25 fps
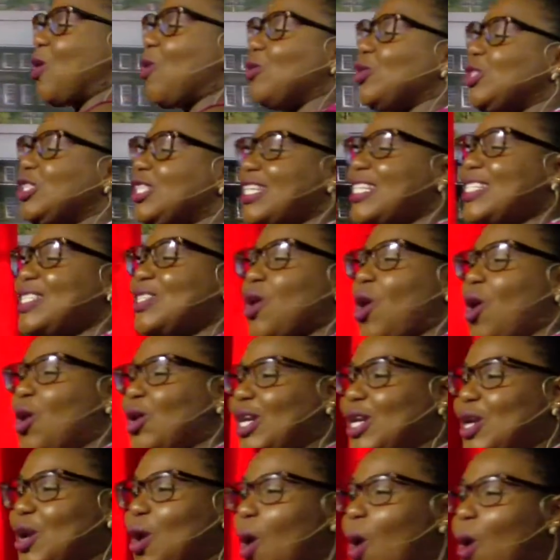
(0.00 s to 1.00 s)
oceans
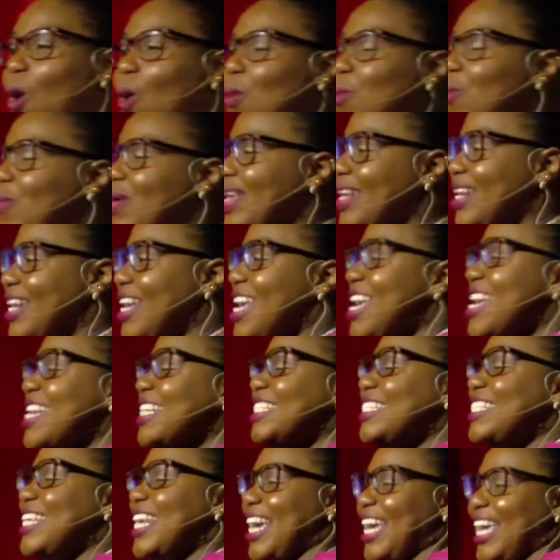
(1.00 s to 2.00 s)
on an open
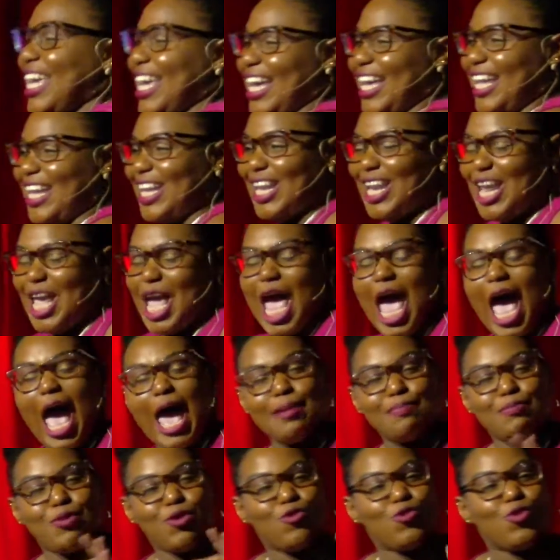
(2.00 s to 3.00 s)
ticket
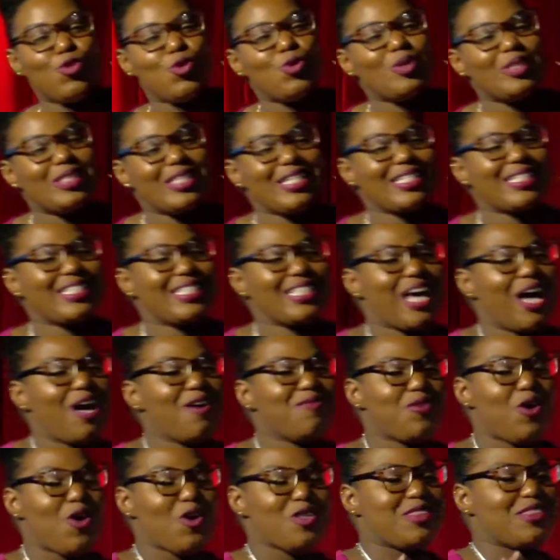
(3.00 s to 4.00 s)
and maroons
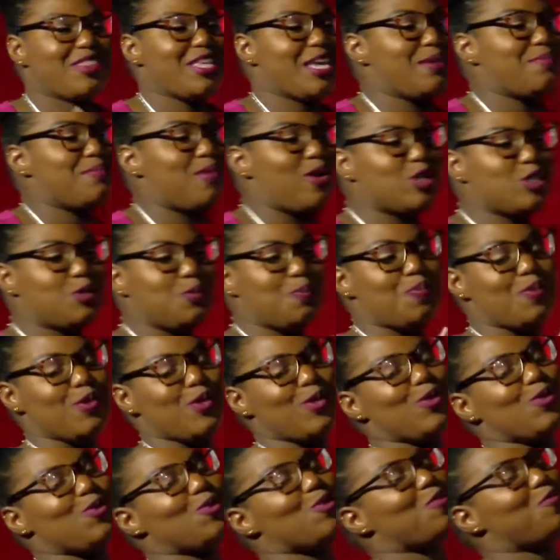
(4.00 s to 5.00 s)
itself on the most
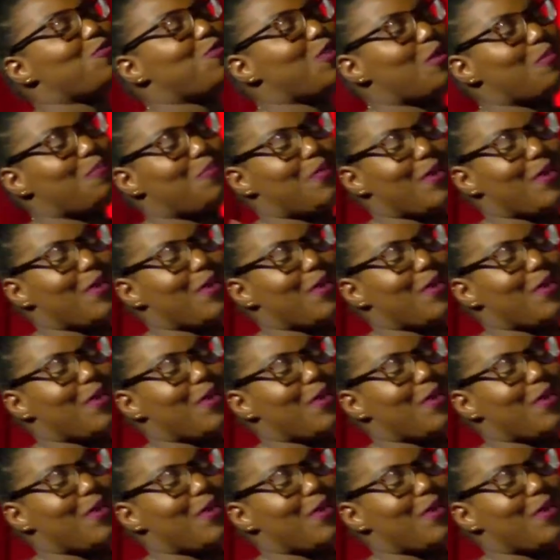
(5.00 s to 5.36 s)
beautiful